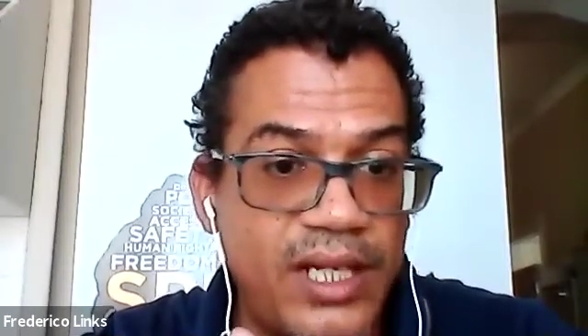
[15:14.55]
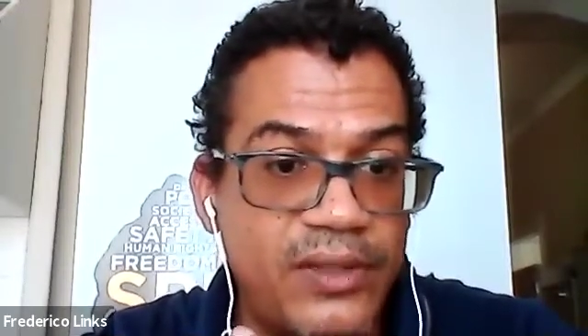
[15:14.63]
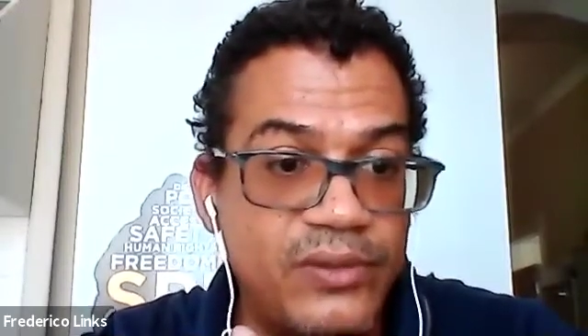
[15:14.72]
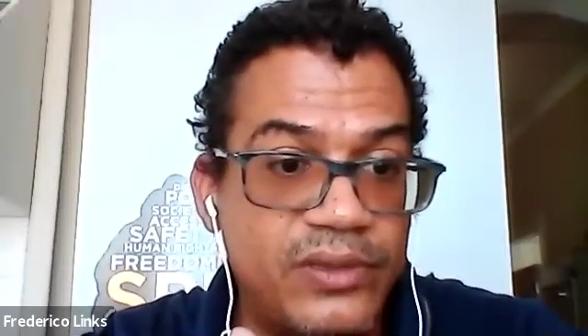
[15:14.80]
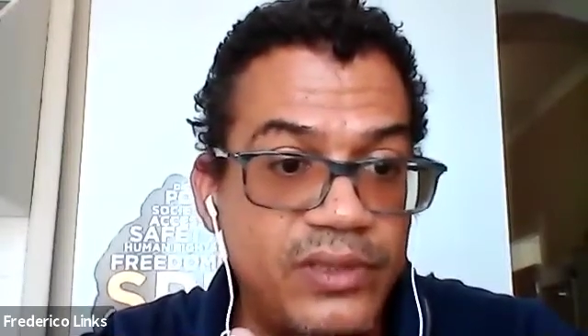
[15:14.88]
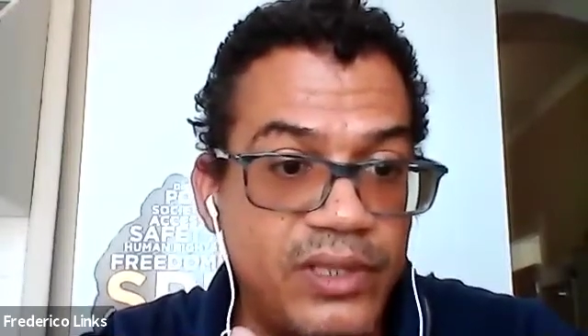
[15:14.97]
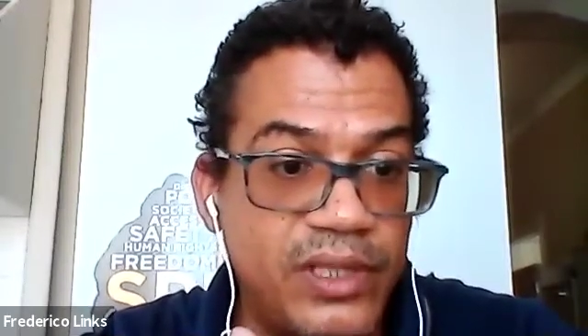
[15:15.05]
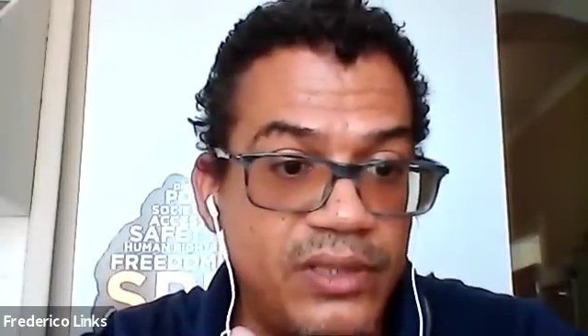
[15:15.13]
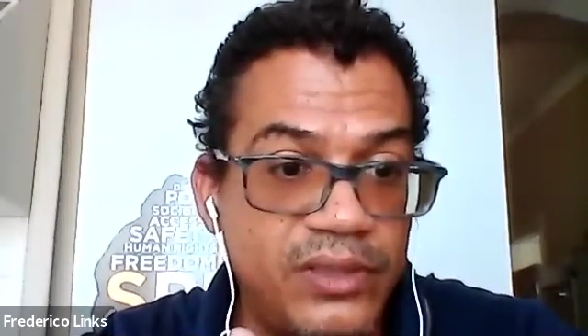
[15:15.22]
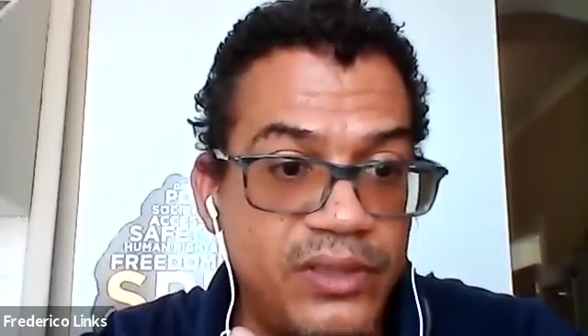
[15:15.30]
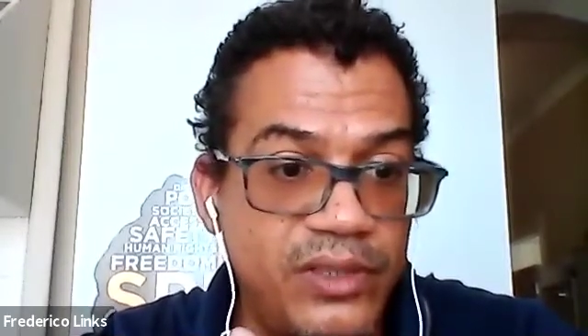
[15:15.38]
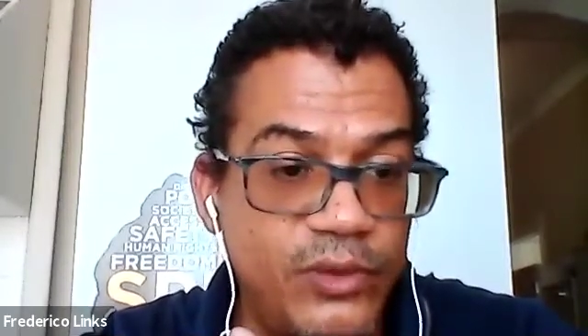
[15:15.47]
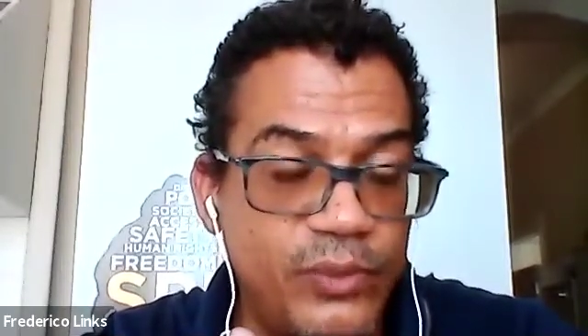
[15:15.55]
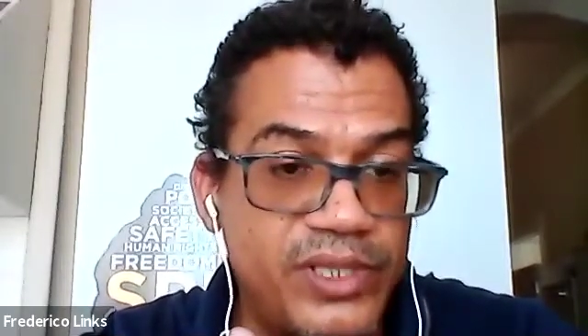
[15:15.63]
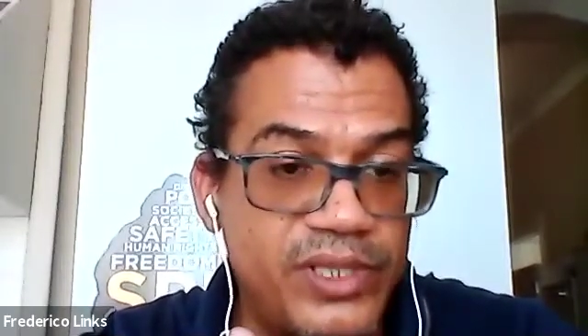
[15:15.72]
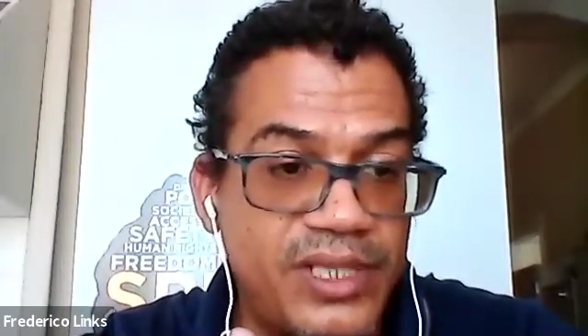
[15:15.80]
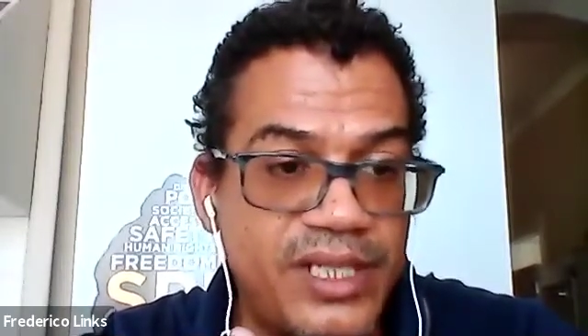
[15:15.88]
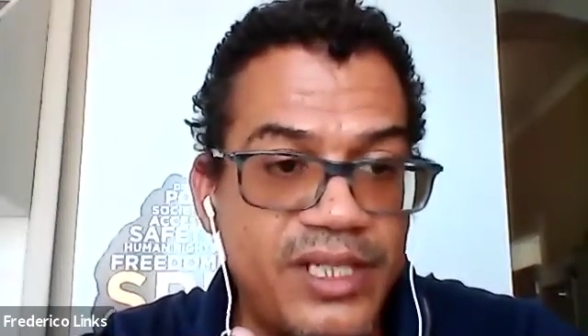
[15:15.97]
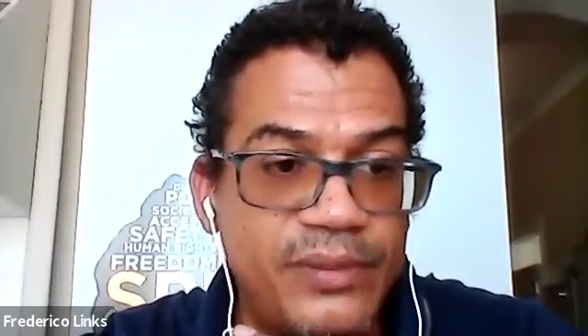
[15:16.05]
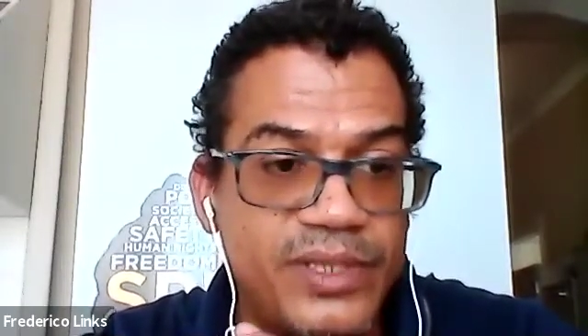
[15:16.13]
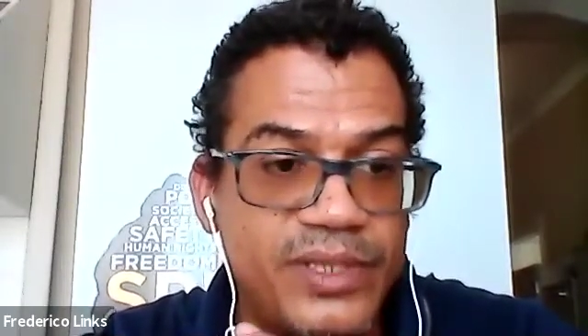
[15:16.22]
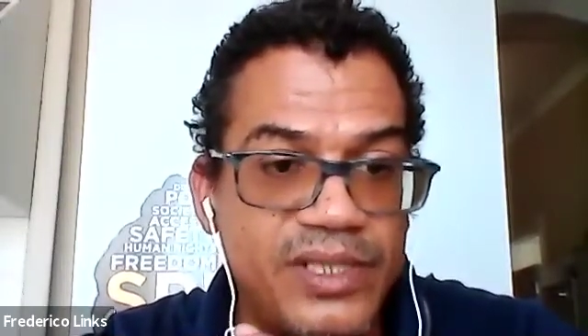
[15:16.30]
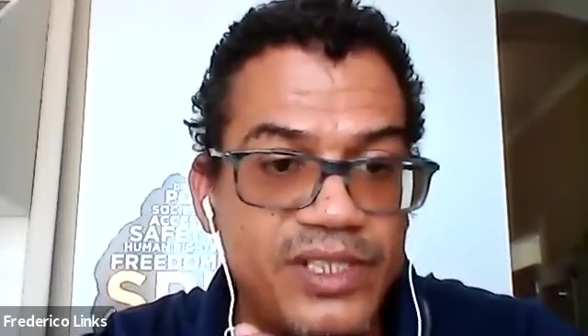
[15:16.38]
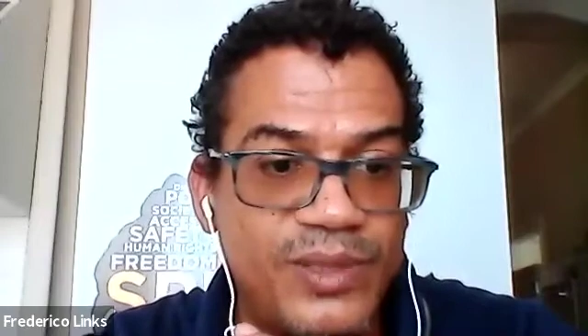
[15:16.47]
out numerous times
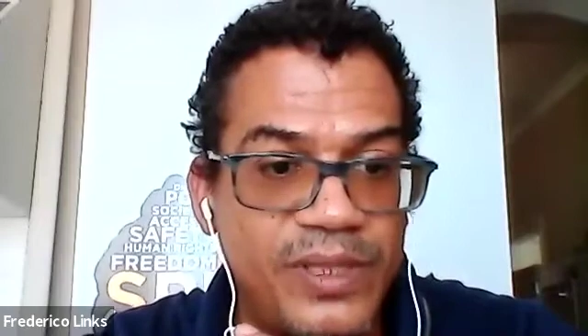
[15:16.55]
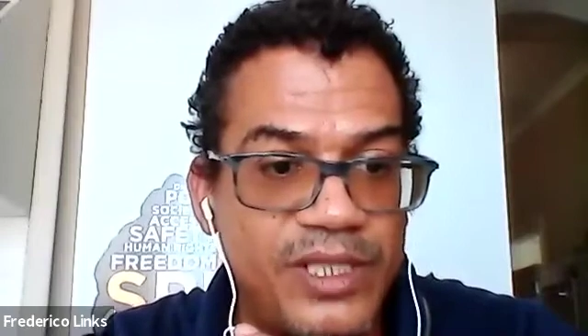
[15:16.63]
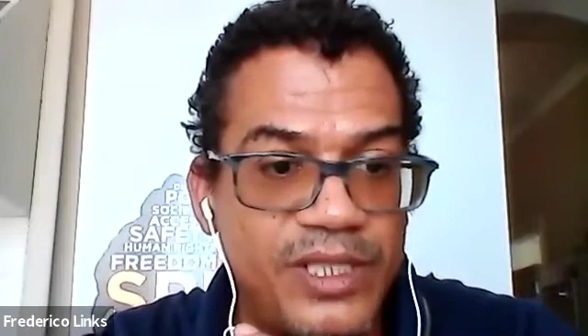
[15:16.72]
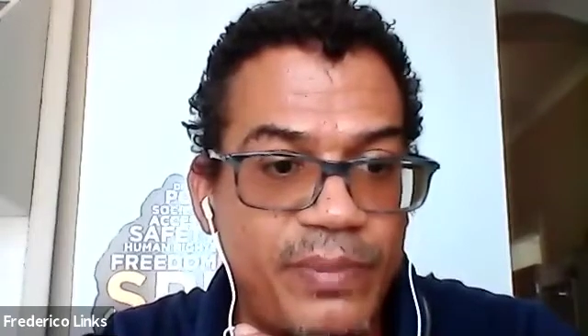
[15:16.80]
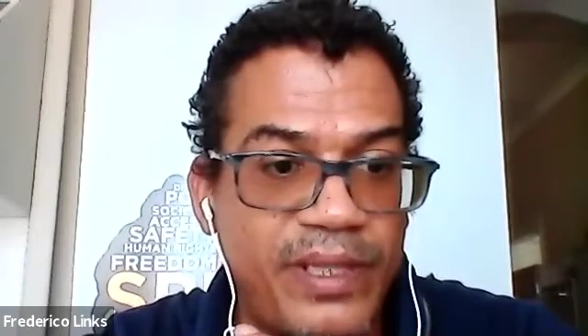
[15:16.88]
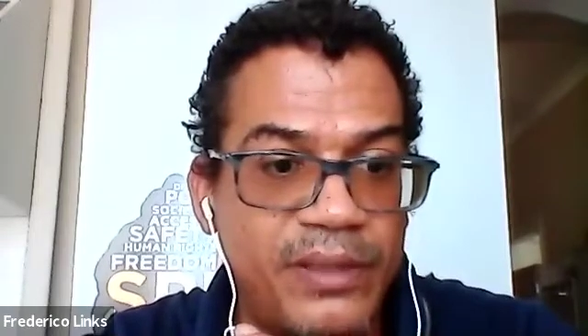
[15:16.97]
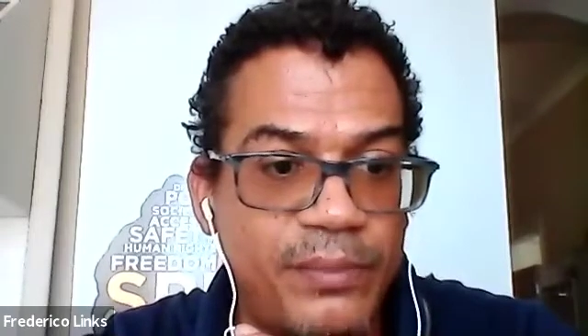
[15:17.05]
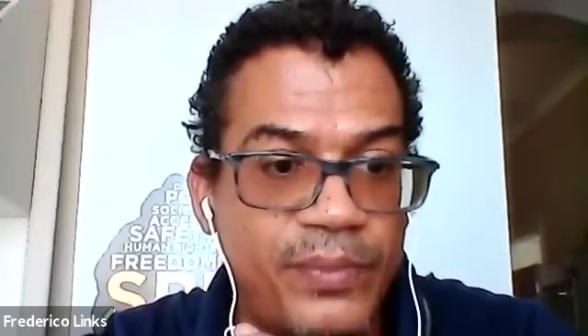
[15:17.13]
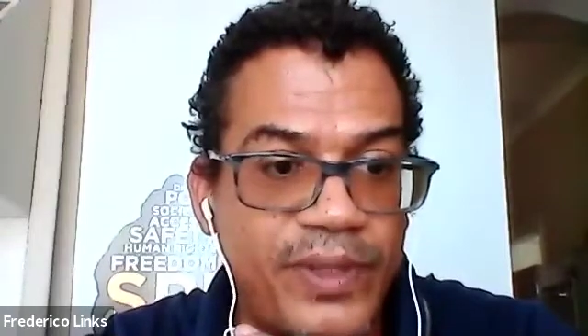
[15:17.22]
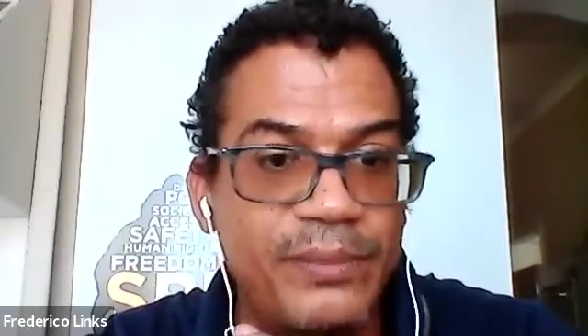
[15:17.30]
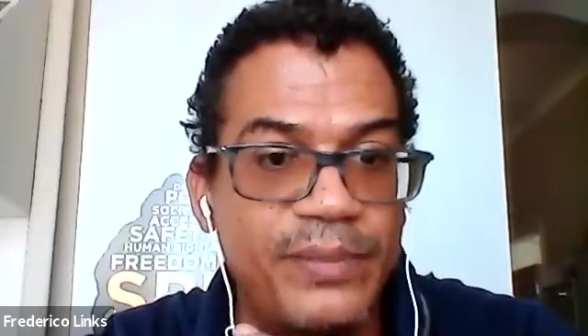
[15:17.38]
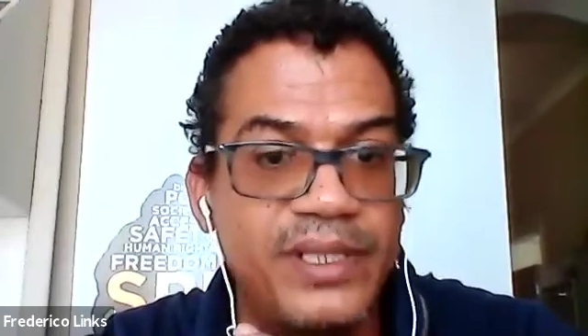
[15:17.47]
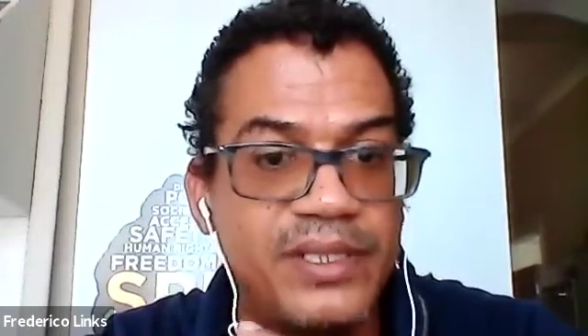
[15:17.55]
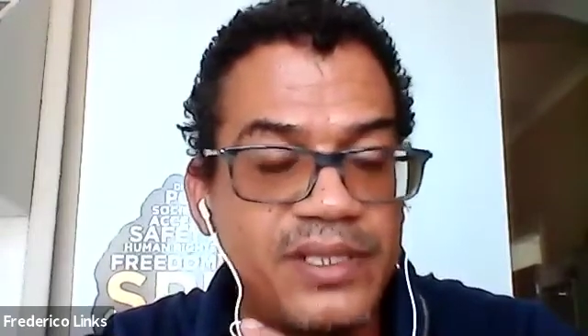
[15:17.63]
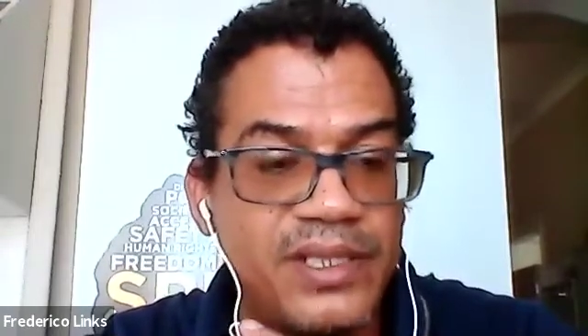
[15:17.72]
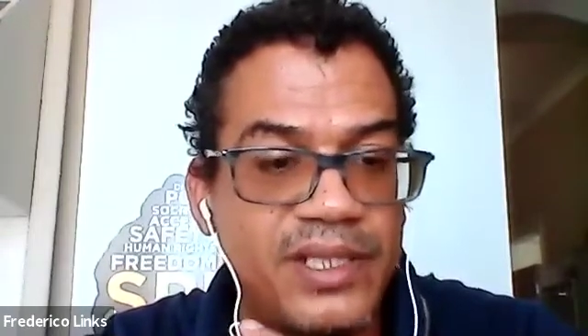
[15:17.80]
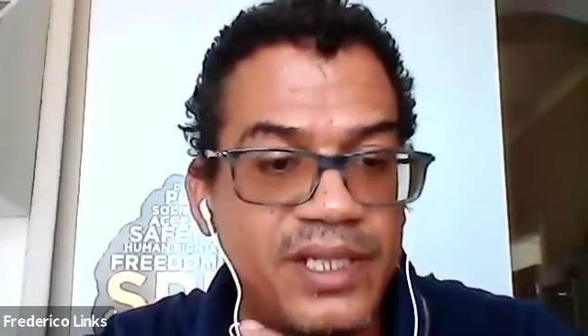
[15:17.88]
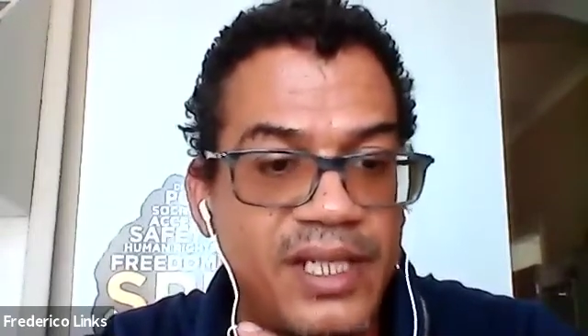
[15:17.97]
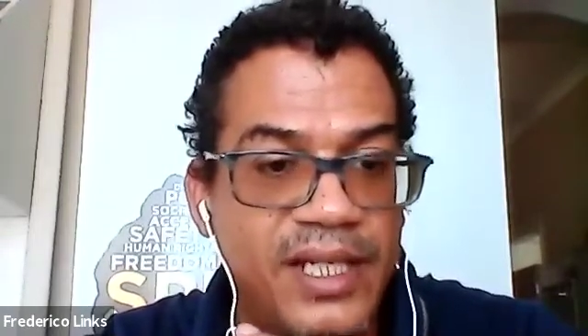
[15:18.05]
in a speech by the Prime Minister